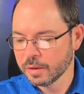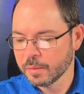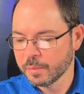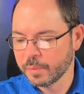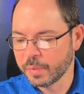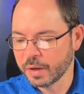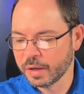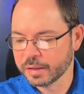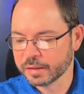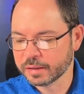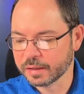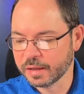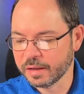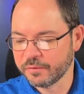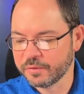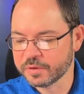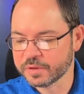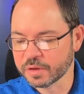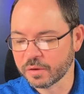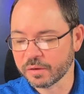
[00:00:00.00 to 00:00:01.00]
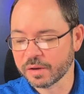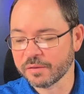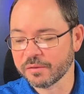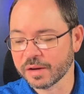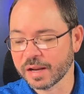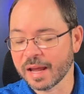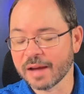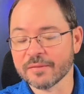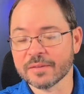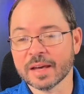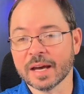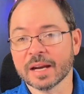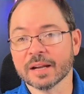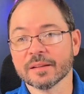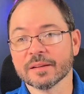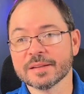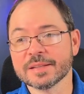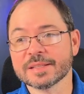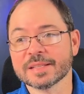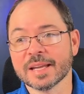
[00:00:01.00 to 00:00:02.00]
But if you don't even have that,
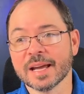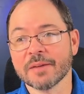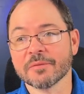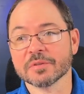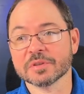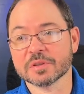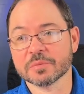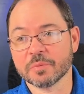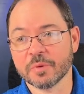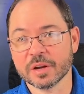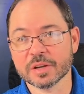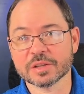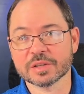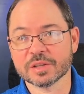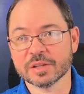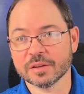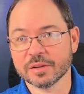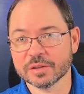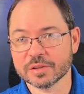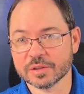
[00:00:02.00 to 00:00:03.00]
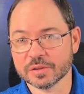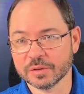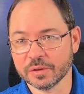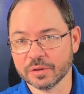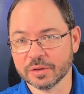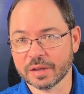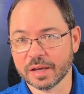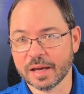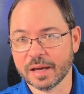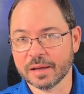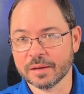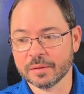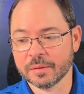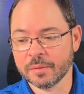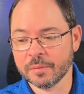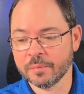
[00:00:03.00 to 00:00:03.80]
at least have a spreadsheet that you look at.